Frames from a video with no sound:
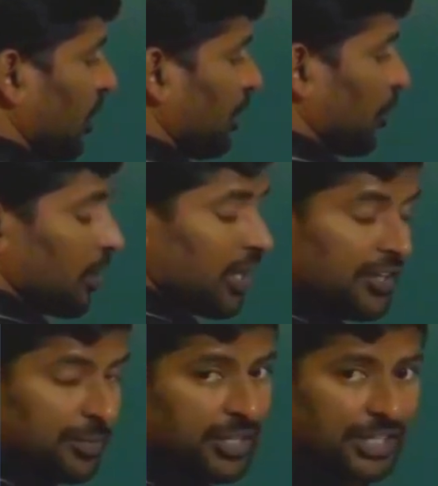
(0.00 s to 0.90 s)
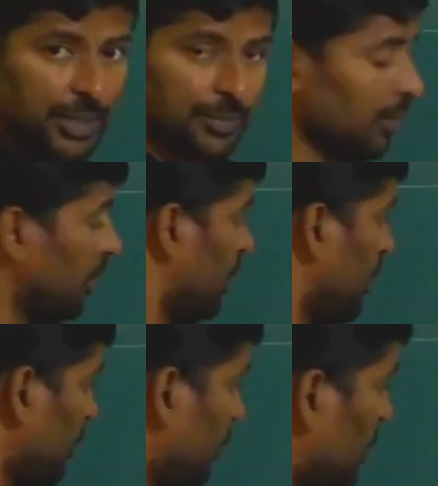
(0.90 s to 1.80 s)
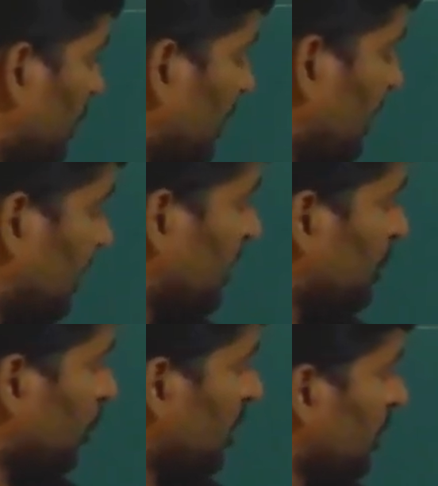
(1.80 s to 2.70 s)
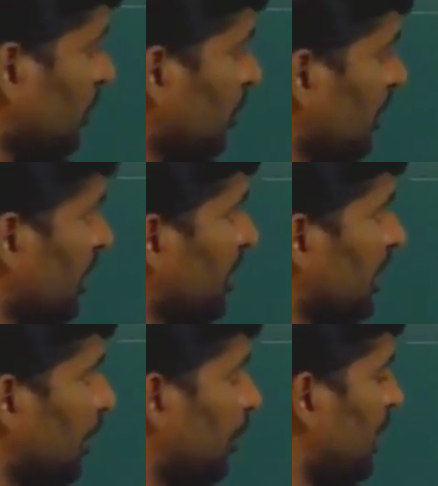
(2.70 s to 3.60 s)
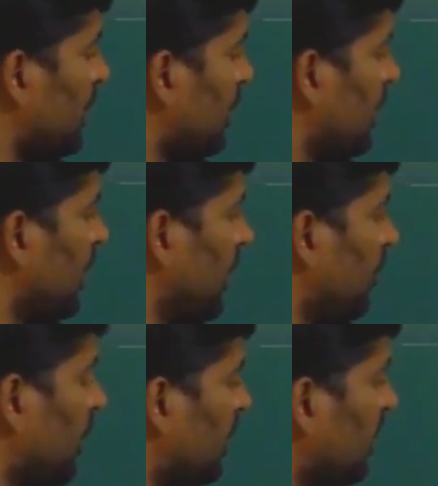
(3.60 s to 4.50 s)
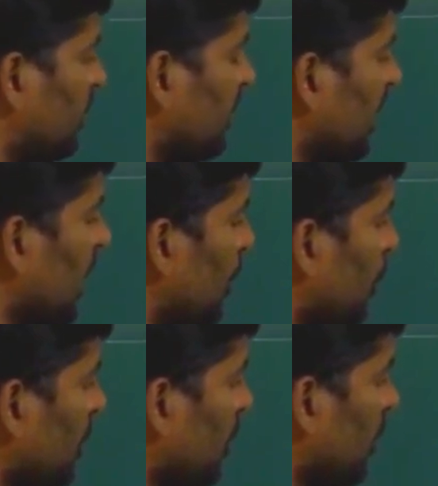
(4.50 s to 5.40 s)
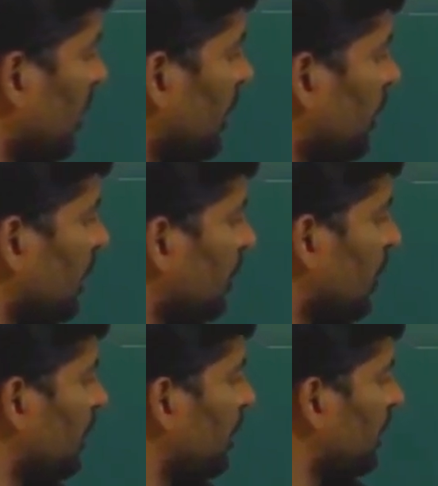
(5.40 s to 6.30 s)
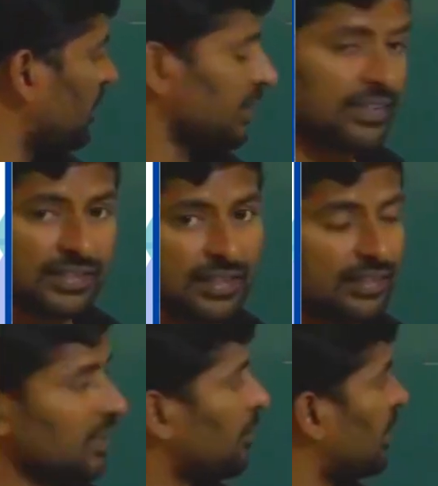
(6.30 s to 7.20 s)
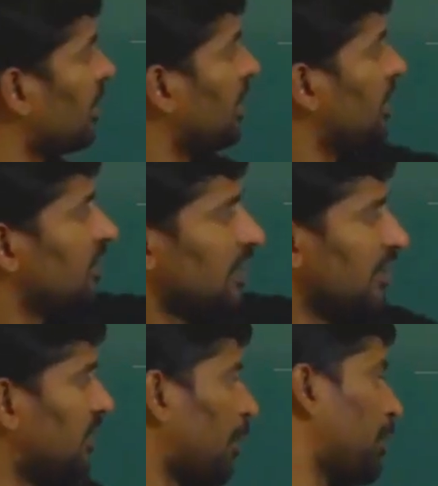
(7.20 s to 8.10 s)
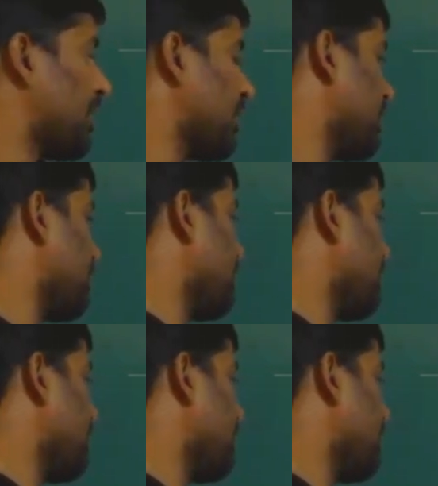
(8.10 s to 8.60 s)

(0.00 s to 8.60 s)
1 proton is B type. So for these 6 protons what will get? Doublet. For this single proton will get what? 1 plus 6 and 7, that is septated.